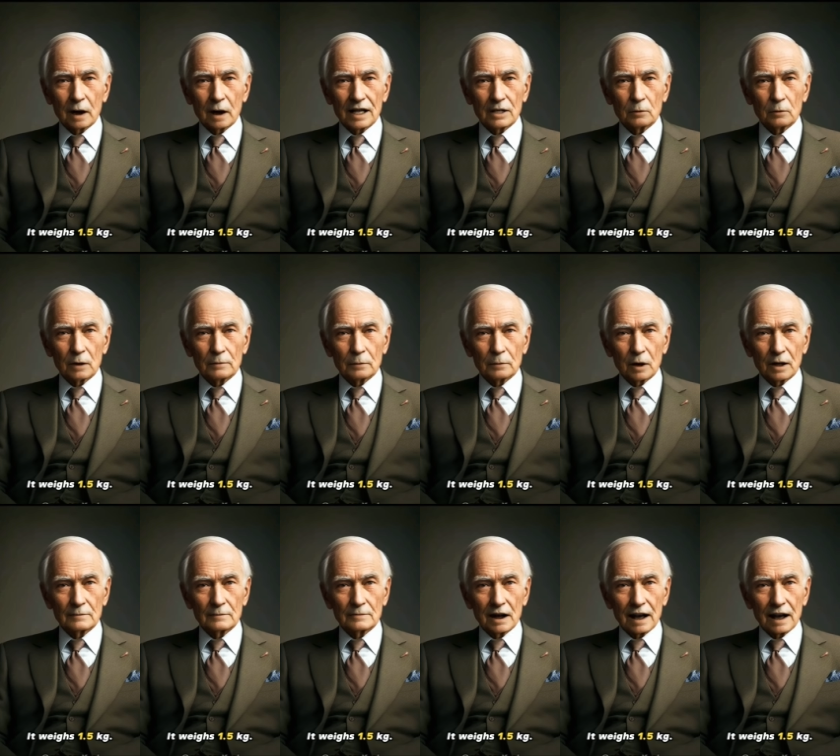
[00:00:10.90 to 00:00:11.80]
It weighs
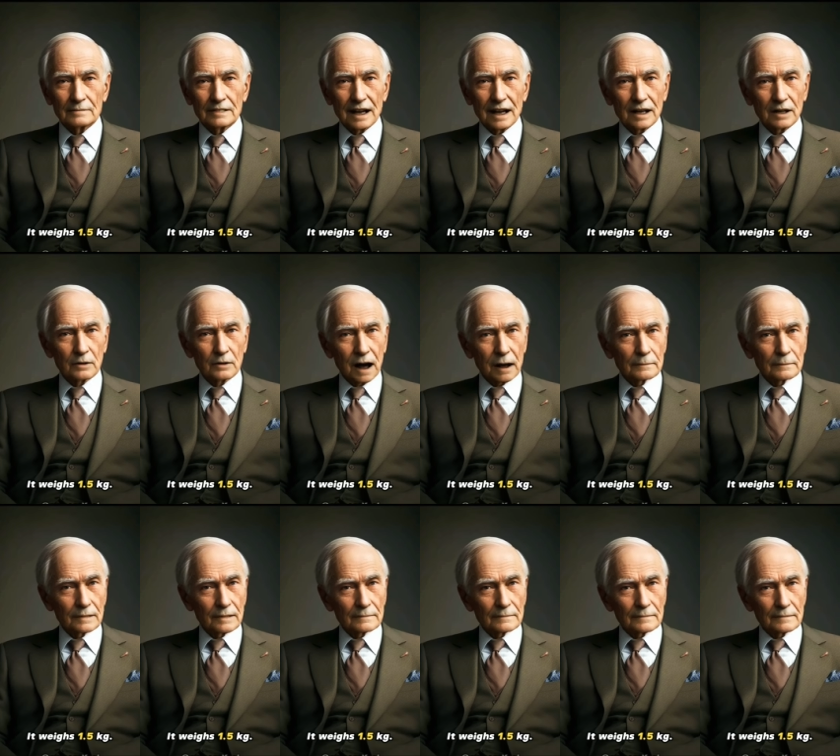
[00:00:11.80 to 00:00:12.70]
1.5
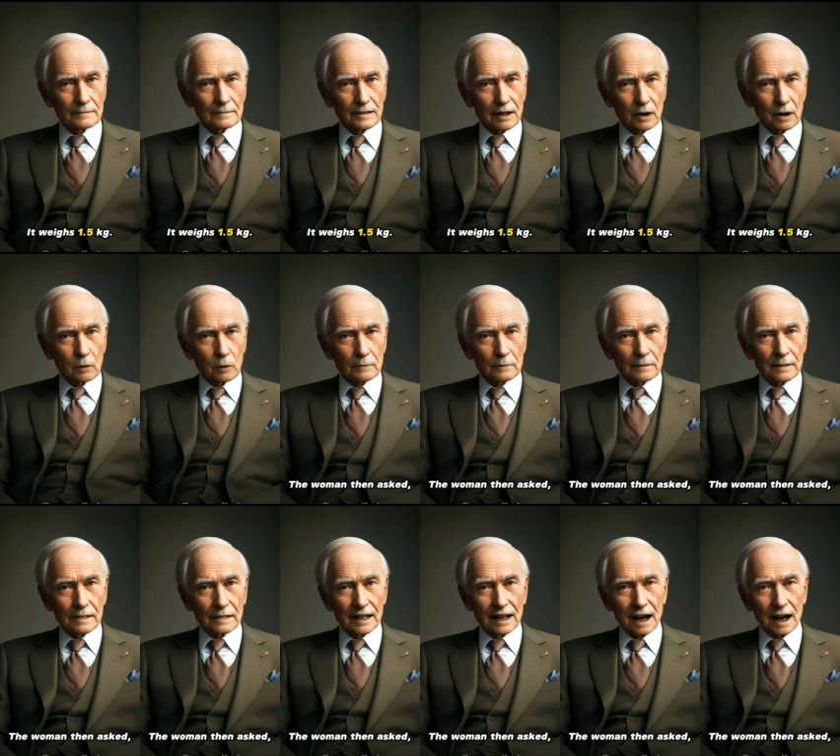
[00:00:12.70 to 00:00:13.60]
kilograms. The
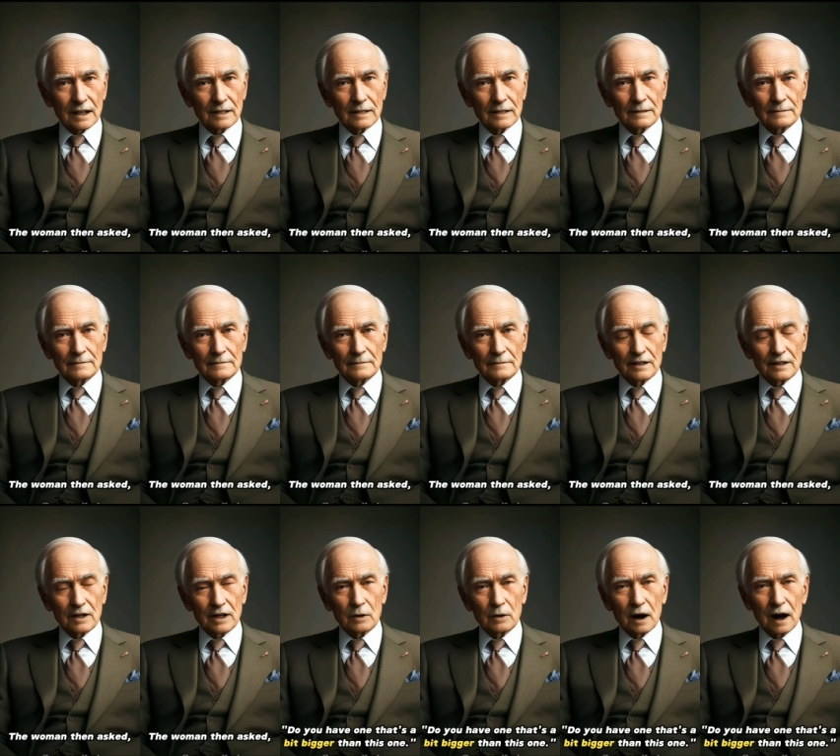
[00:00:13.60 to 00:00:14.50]
woman then asked,
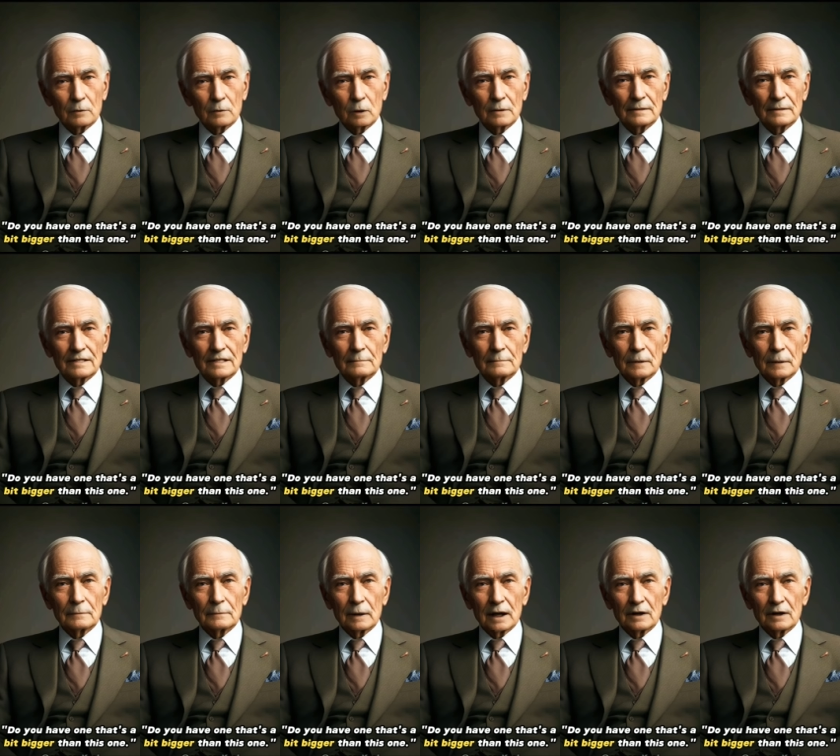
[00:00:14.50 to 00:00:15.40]
Do you have one that's a
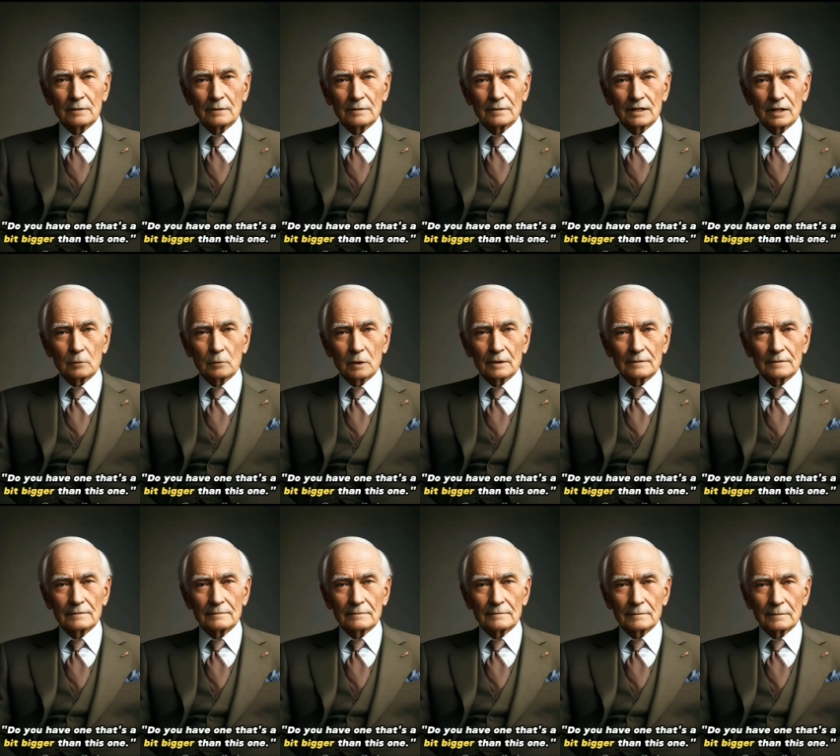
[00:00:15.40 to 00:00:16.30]
bit bigger than this
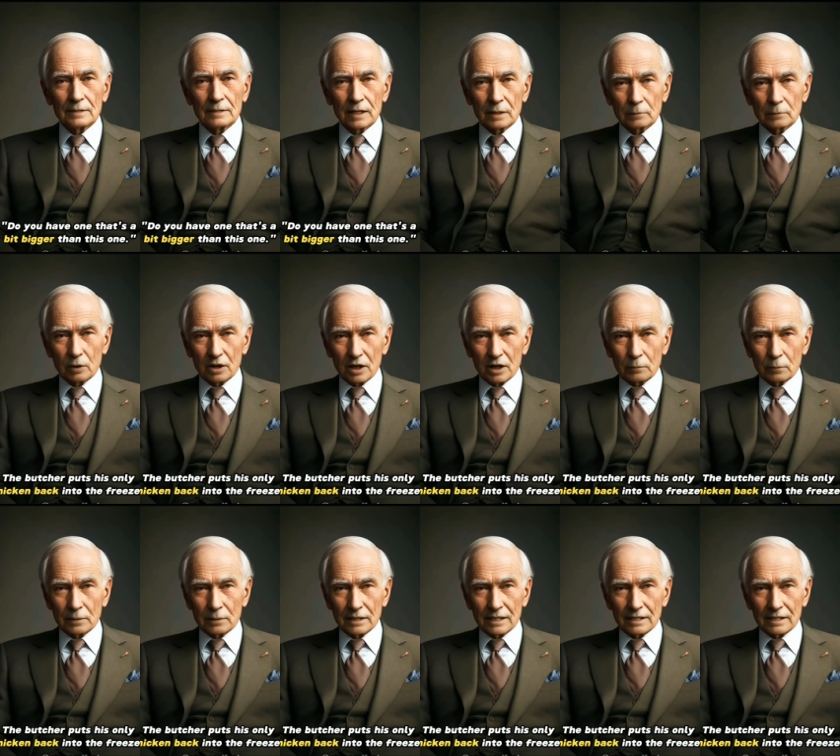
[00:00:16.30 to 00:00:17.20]
one? The
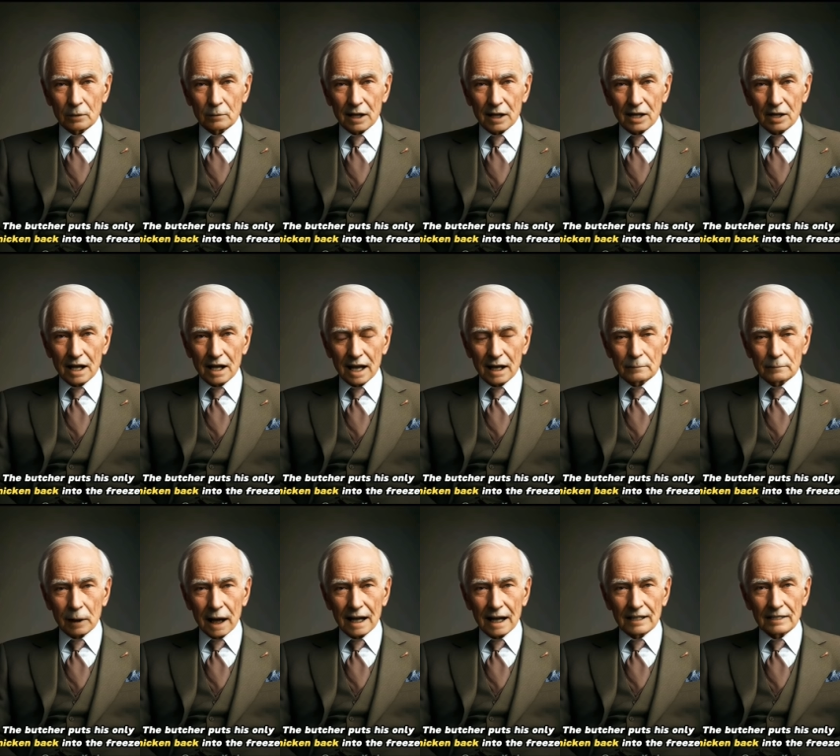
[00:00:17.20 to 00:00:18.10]
butcher puts his only
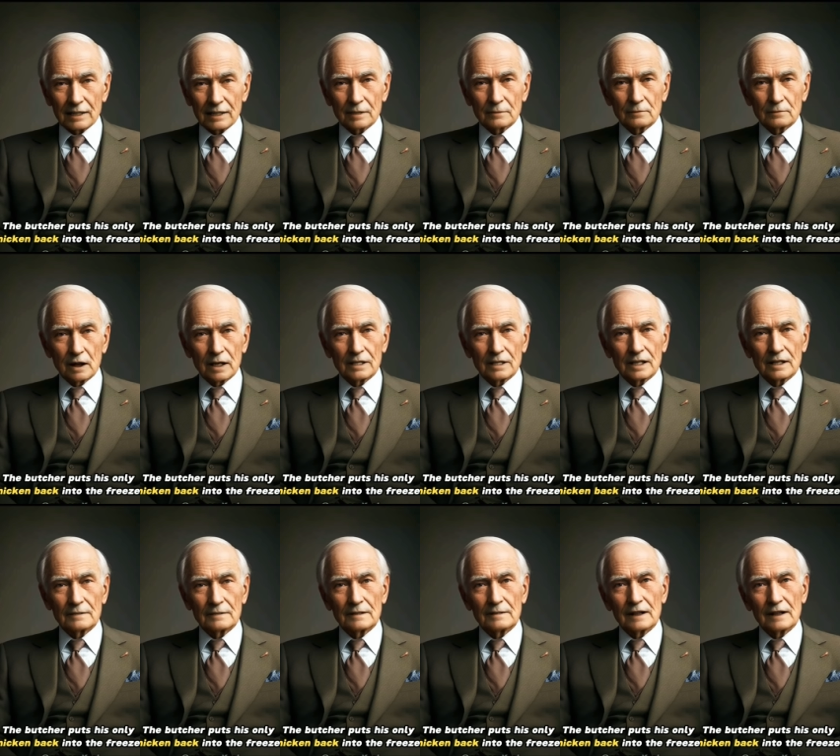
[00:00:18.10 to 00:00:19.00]
chicken back into the
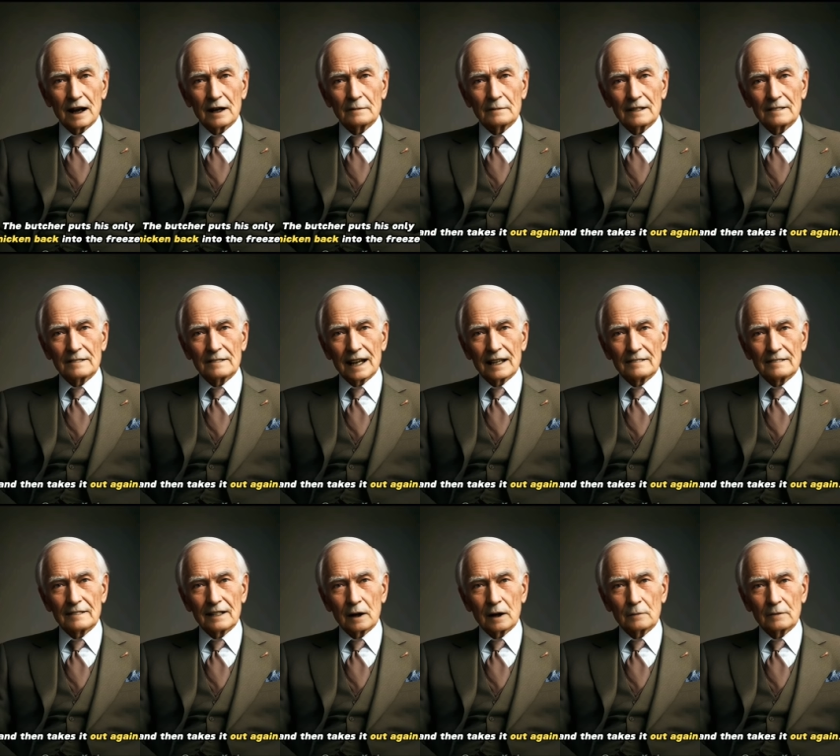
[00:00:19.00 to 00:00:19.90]
freezer and then
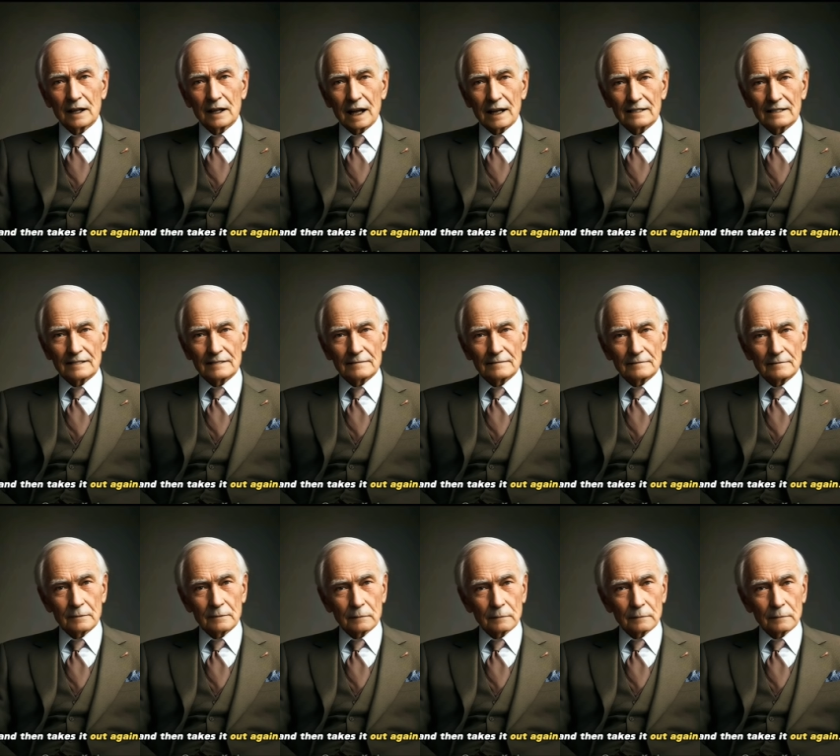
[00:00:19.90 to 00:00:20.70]
takes it out again.